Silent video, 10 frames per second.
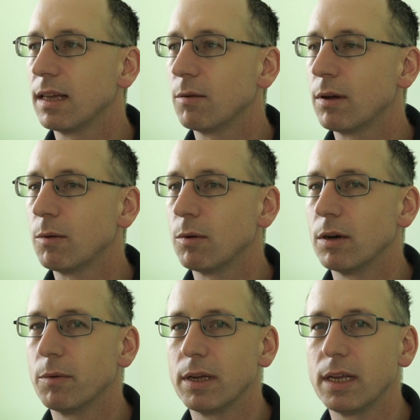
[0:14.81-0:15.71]
Where
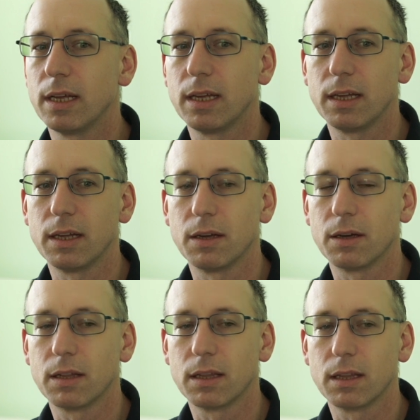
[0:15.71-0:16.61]
were we?
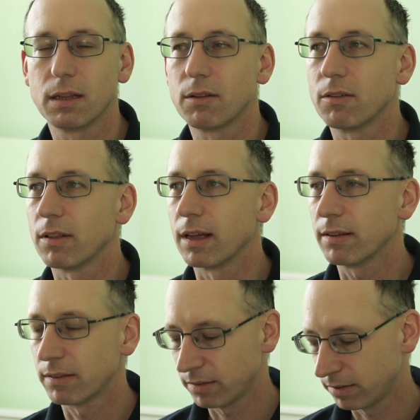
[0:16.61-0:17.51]
Let's do
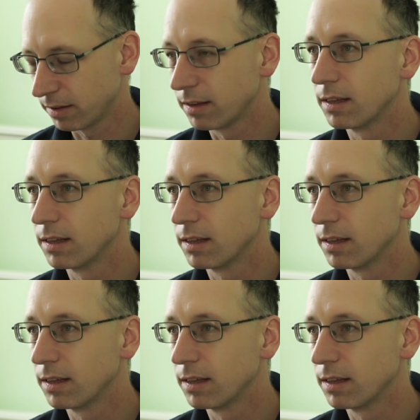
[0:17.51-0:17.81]
that.